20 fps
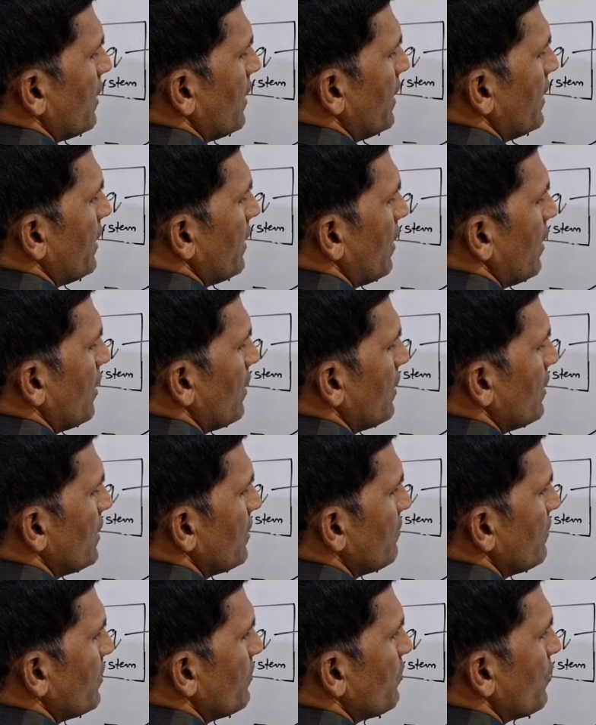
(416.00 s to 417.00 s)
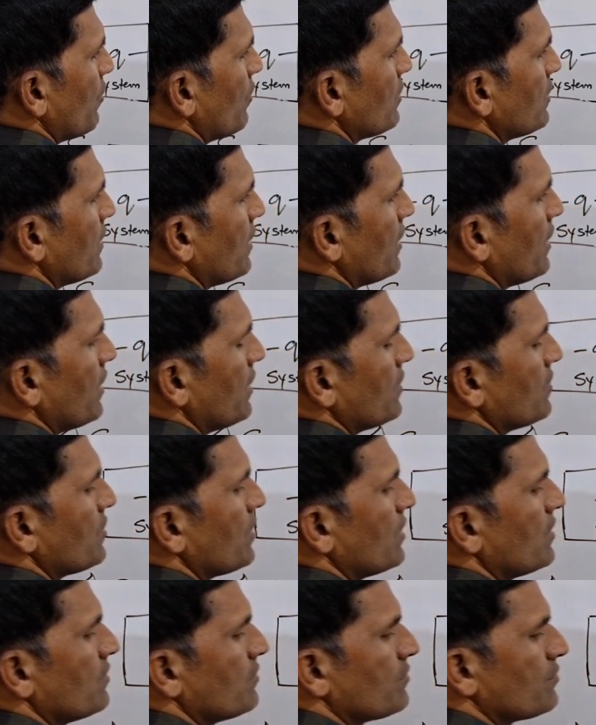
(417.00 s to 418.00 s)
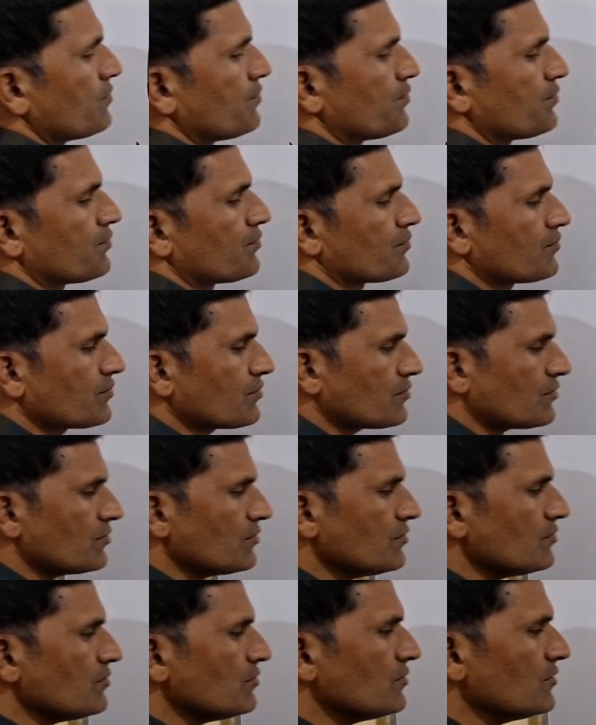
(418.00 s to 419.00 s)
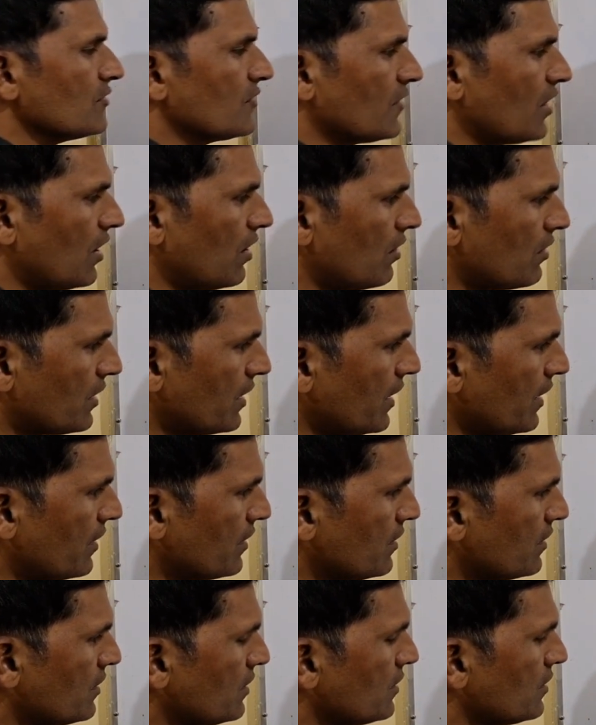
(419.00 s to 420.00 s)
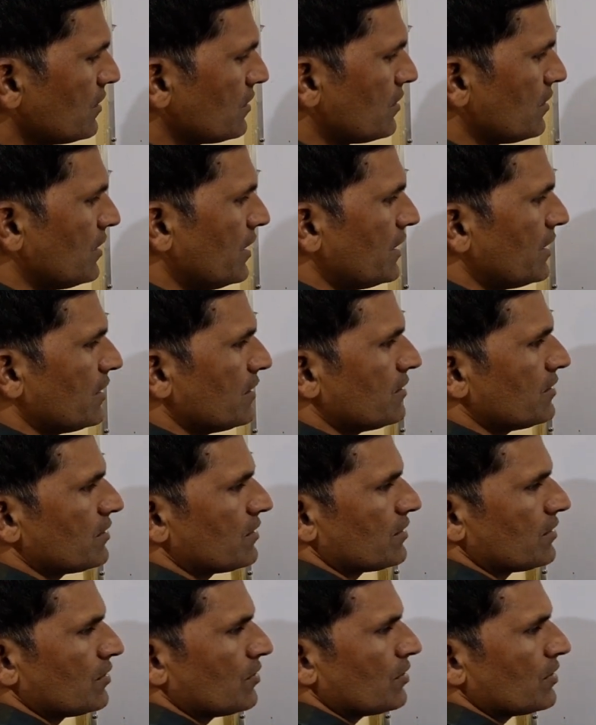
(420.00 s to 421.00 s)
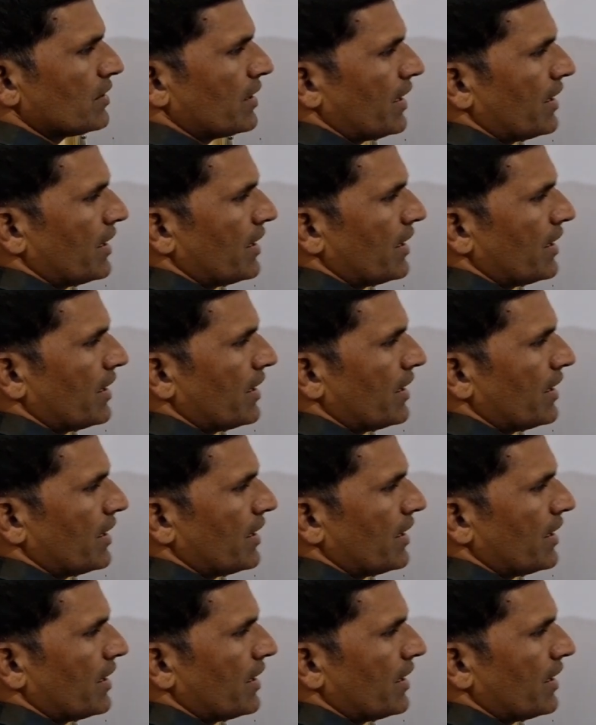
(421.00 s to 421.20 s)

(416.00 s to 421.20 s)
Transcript: And already we brought the relation. Okay, so let us know